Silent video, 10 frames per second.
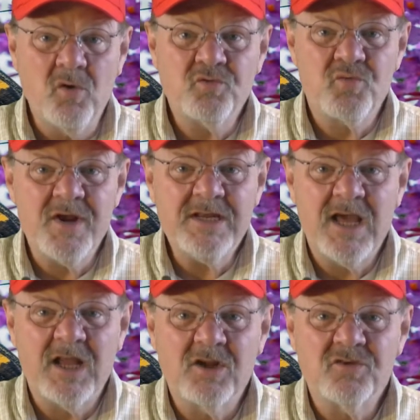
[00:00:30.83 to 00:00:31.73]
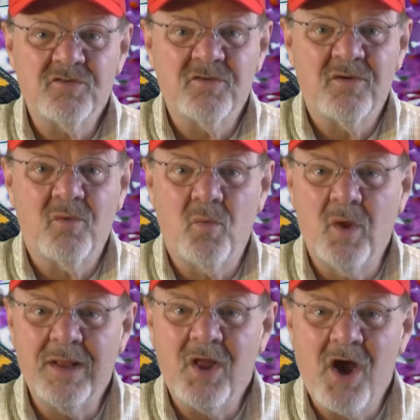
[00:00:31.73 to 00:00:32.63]
Most retailers
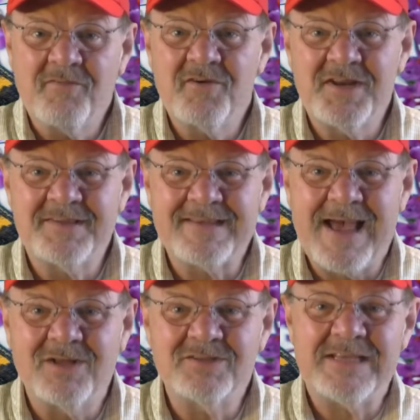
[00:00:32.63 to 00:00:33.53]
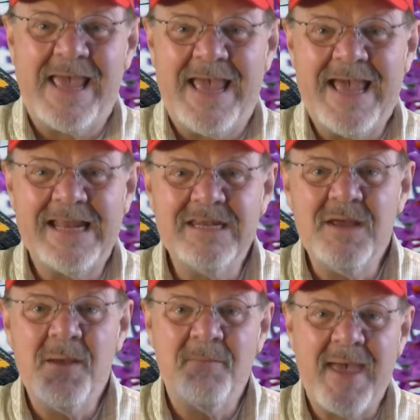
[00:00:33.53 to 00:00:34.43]
will offer discounts
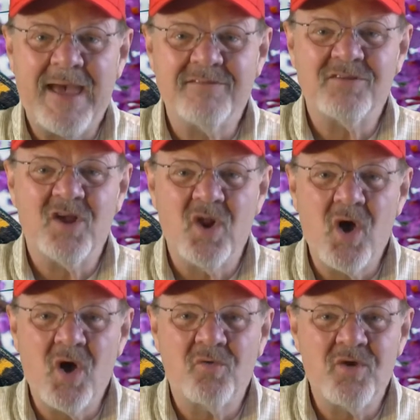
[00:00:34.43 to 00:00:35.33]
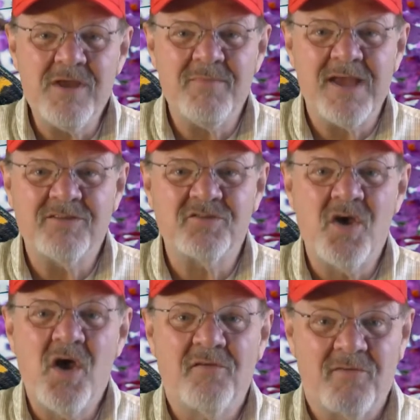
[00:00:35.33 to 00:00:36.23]
and pass along rebates
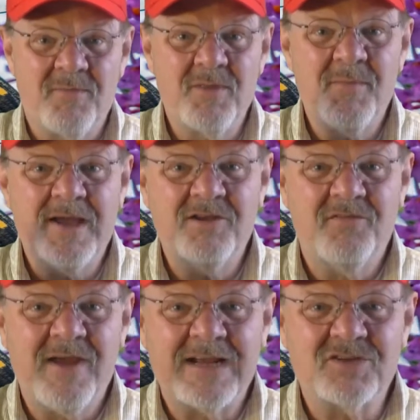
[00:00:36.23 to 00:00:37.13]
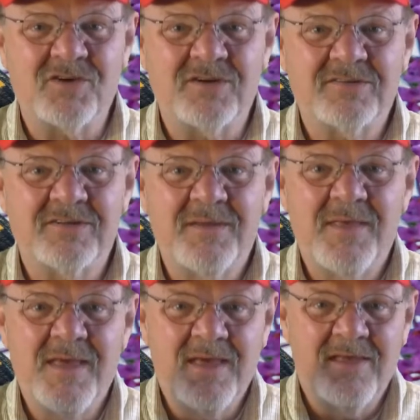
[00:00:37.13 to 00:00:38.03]
from the manufacturers.
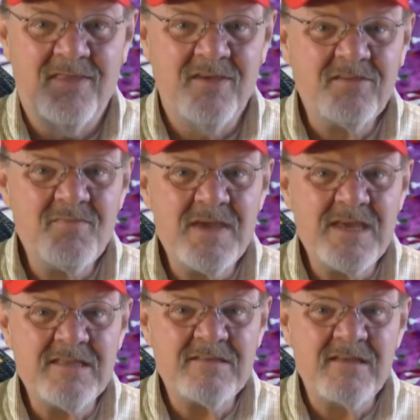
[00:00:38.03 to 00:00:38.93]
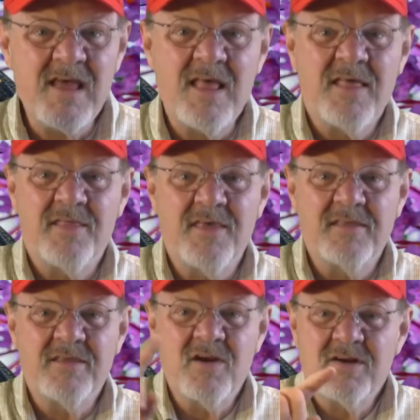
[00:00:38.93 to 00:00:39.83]
This means
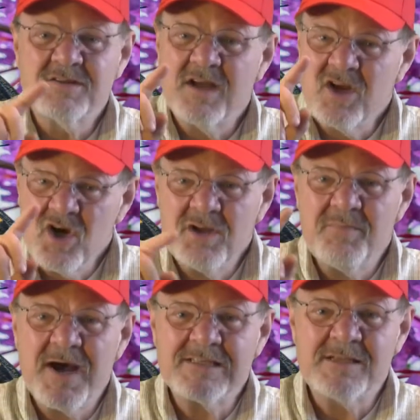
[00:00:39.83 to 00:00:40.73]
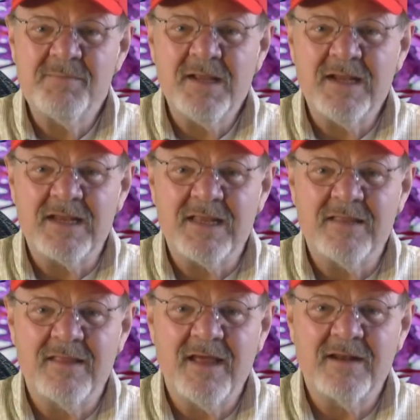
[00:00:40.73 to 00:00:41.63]
that there is a good possibility
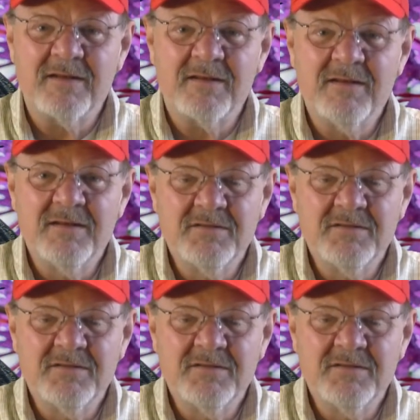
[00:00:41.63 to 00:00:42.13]
that,